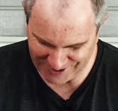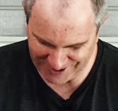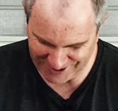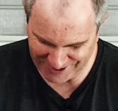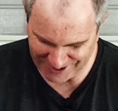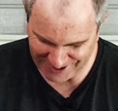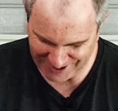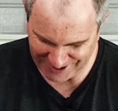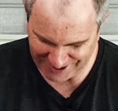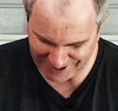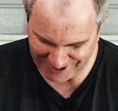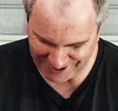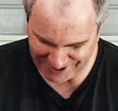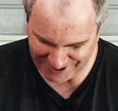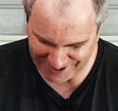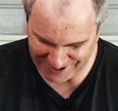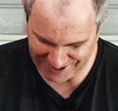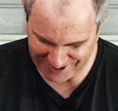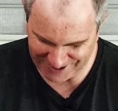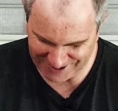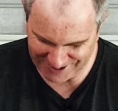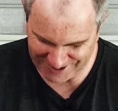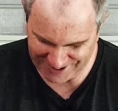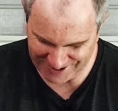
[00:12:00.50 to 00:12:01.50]
darker
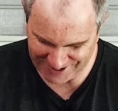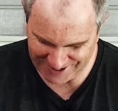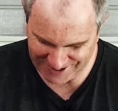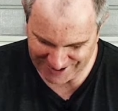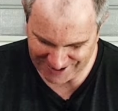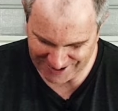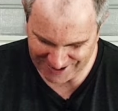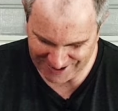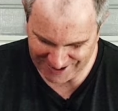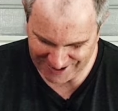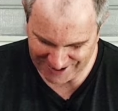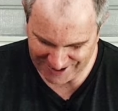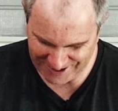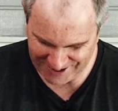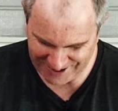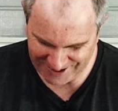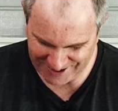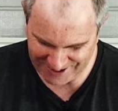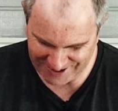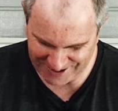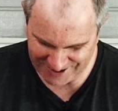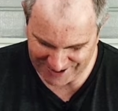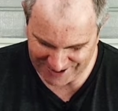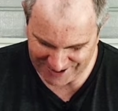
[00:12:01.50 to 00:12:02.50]
and
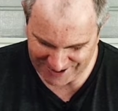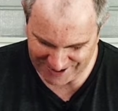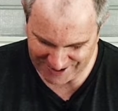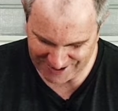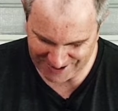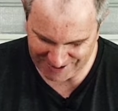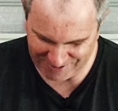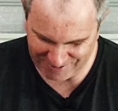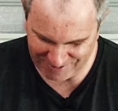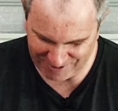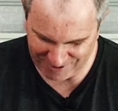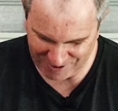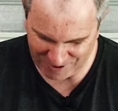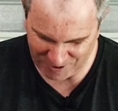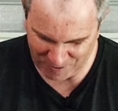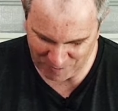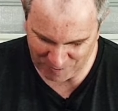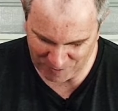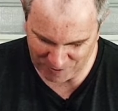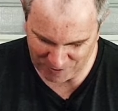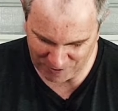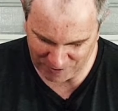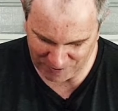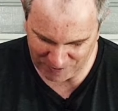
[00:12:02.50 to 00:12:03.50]
it really
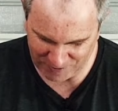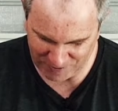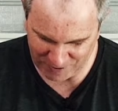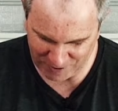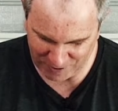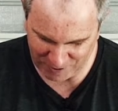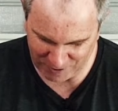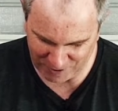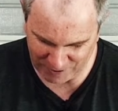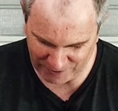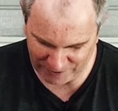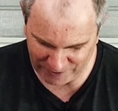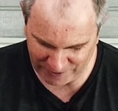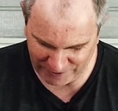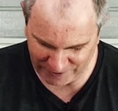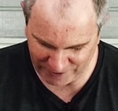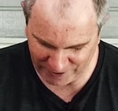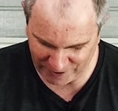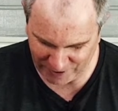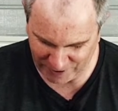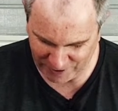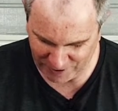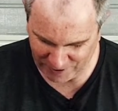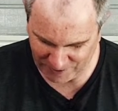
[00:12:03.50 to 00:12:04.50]
improves the look of your
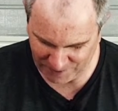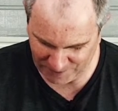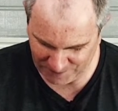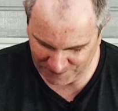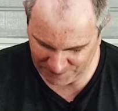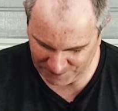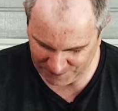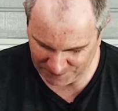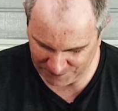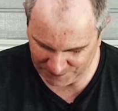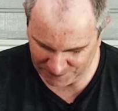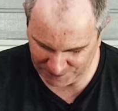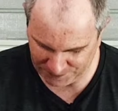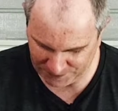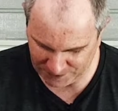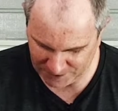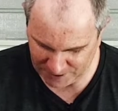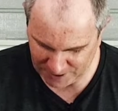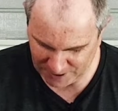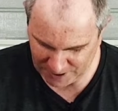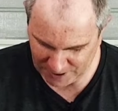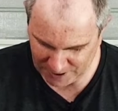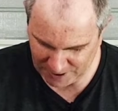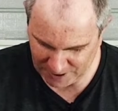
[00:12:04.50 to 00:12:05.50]
photo.
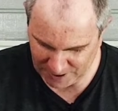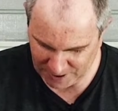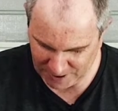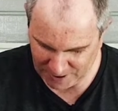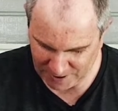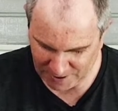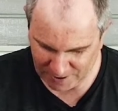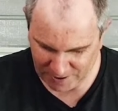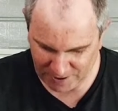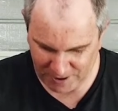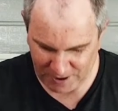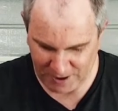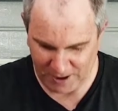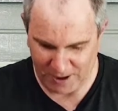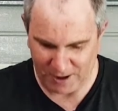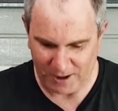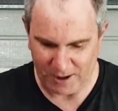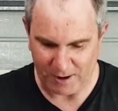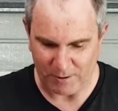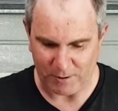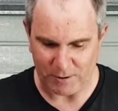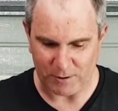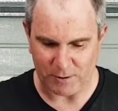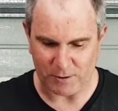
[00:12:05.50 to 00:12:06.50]
Okay,
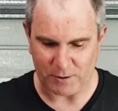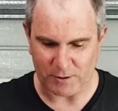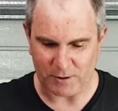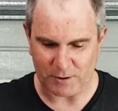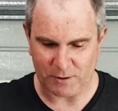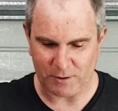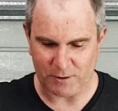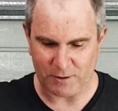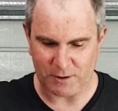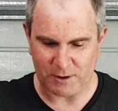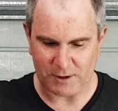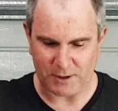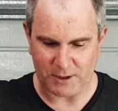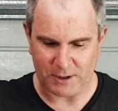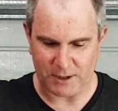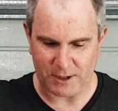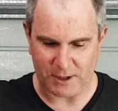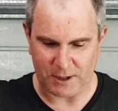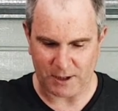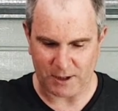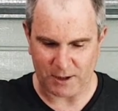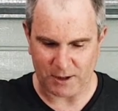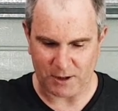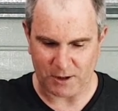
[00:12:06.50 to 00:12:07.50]
that one looks good. Let's
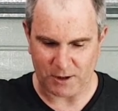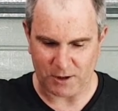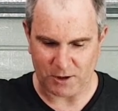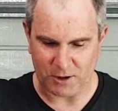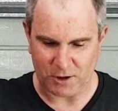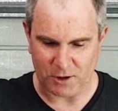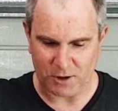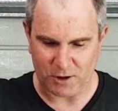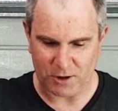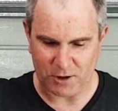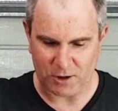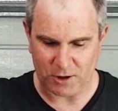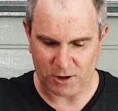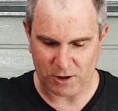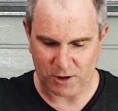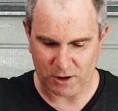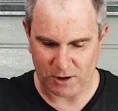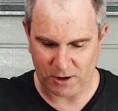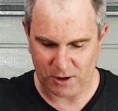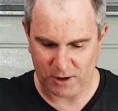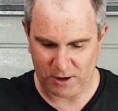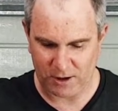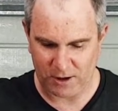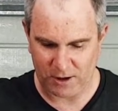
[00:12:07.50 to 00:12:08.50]
take a shot